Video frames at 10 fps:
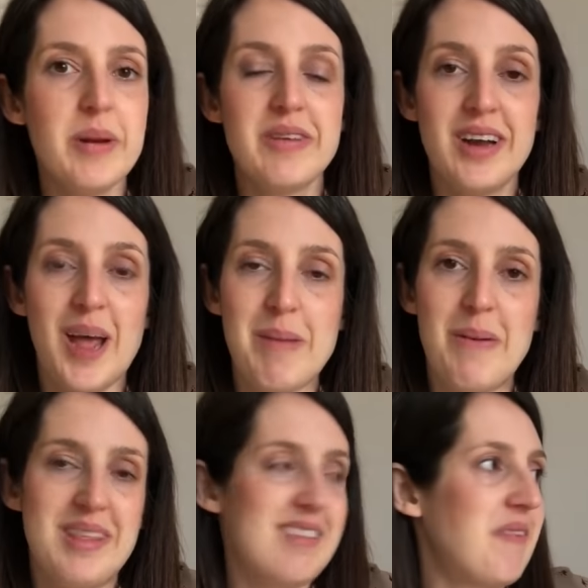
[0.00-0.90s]
a bit of a nightmare
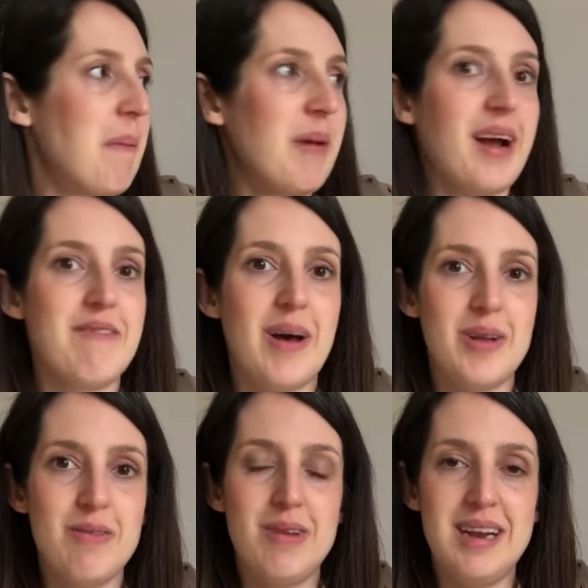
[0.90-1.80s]
with this fabric. I found
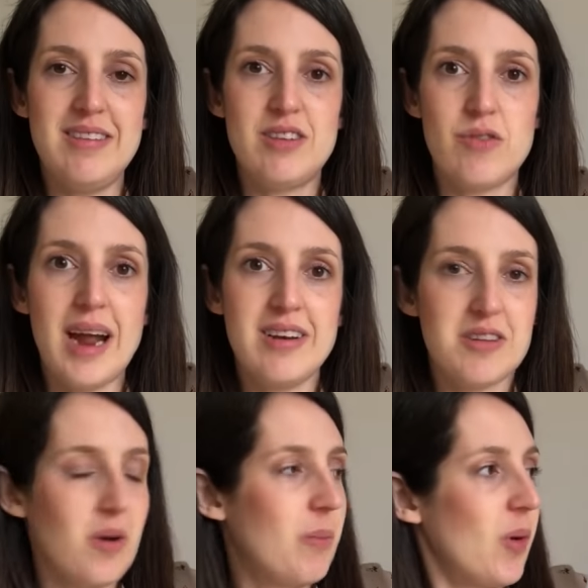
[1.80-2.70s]
it really
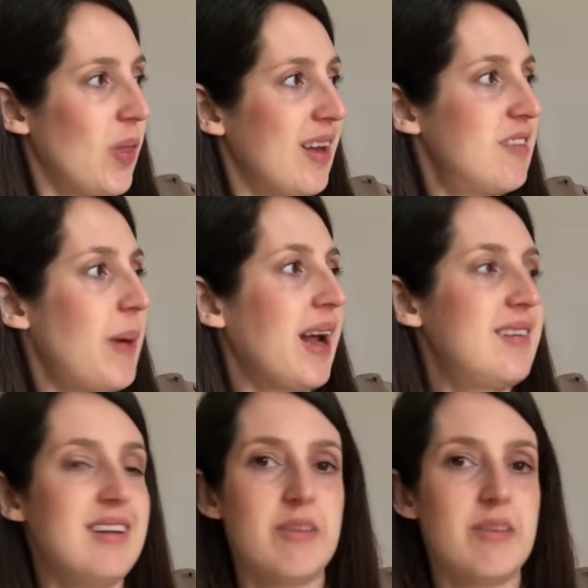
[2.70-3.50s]
stretched a lot more than I expected,